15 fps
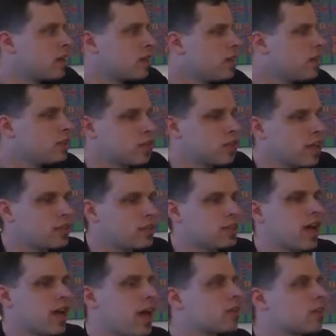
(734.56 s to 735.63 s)
any strategy
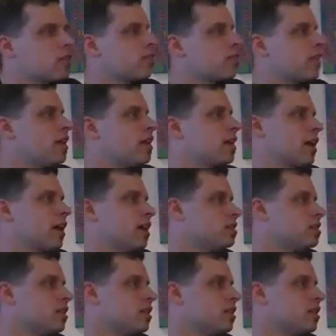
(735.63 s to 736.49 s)
to handle the failure case,